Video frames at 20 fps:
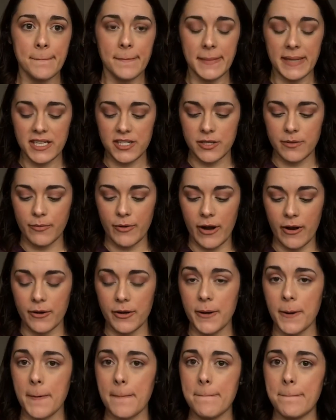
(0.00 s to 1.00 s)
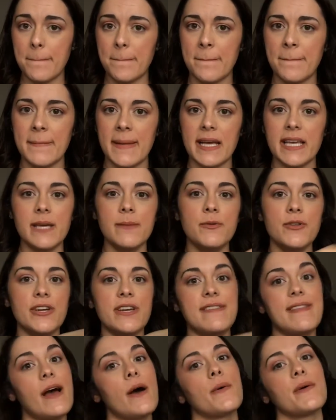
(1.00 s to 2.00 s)
peachy brown nude. I keep
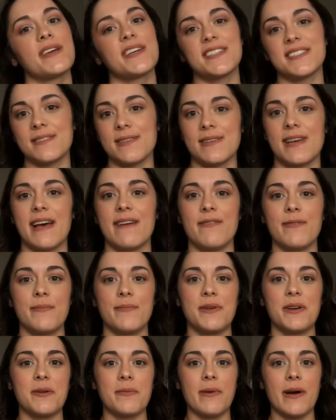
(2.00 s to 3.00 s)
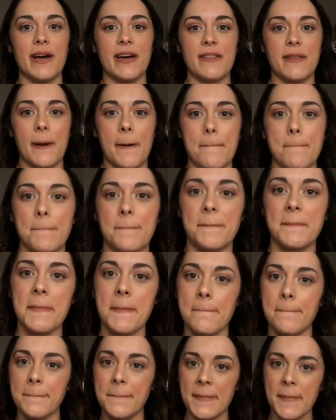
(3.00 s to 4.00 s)
looking that way because I have a mirror behind there,
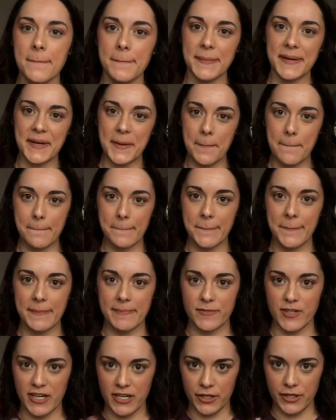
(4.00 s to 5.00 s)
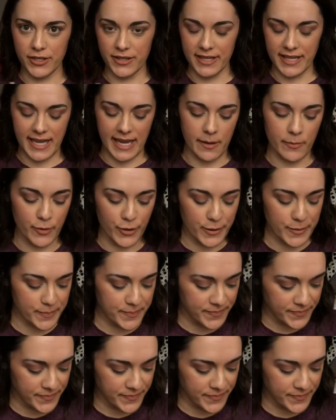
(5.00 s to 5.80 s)
but I'm trying to look at the camera.